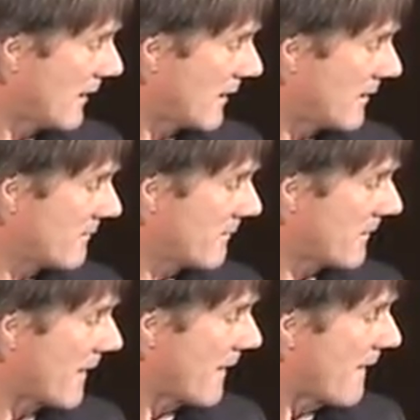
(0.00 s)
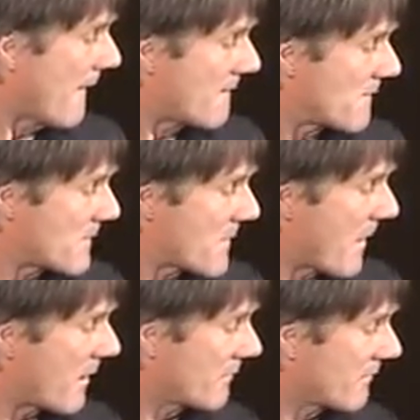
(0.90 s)

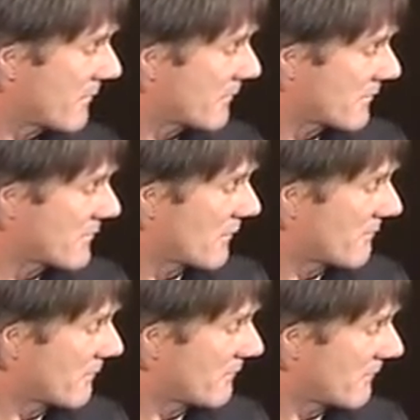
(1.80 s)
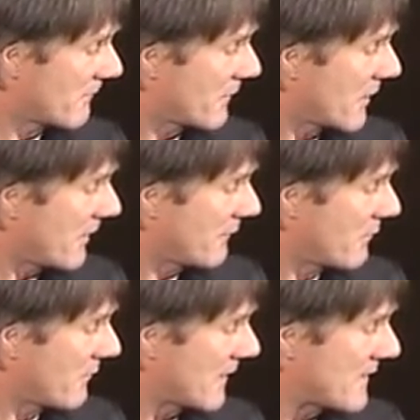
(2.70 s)
I'll sort of fly
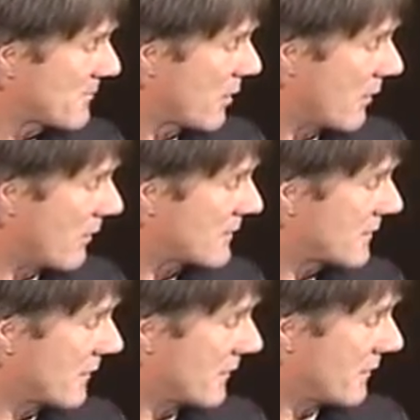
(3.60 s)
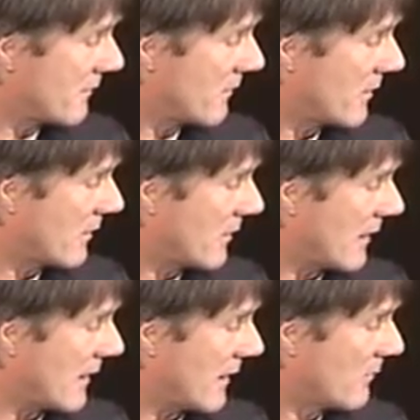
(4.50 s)
through this part.
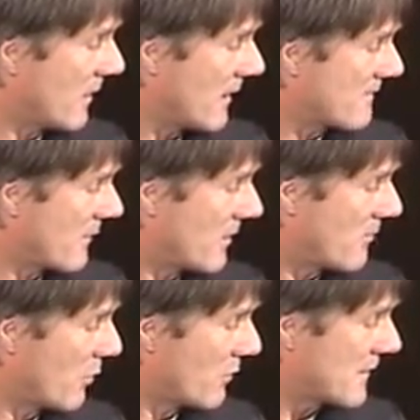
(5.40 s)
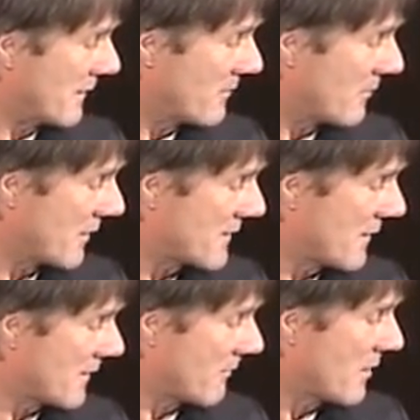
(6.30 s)
In a way it's very important, but
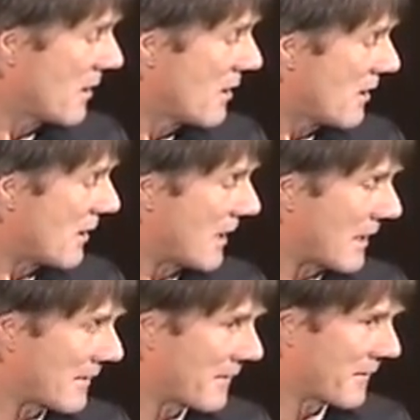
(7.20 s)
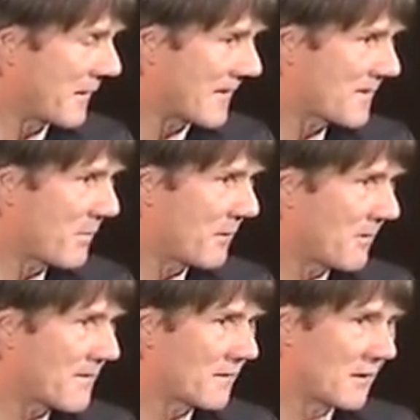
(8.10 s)
the
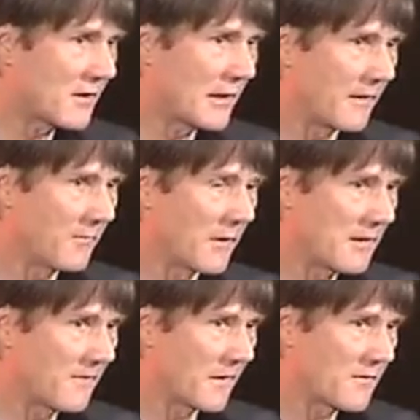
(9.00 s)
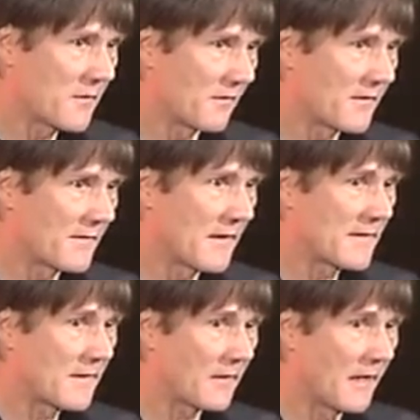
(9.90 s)
experience initially of most of our students is they're
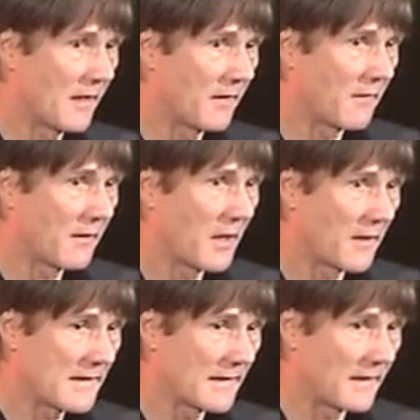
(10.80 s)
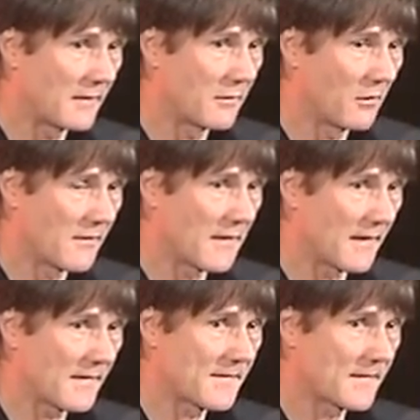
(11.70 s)
studying in a very isolated
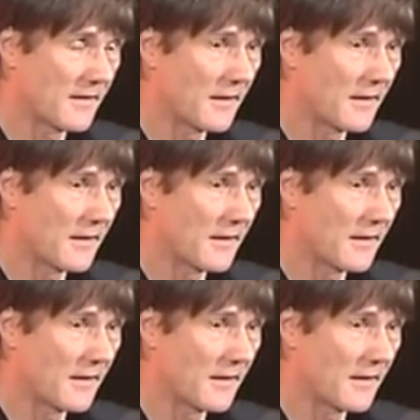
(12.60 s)
context.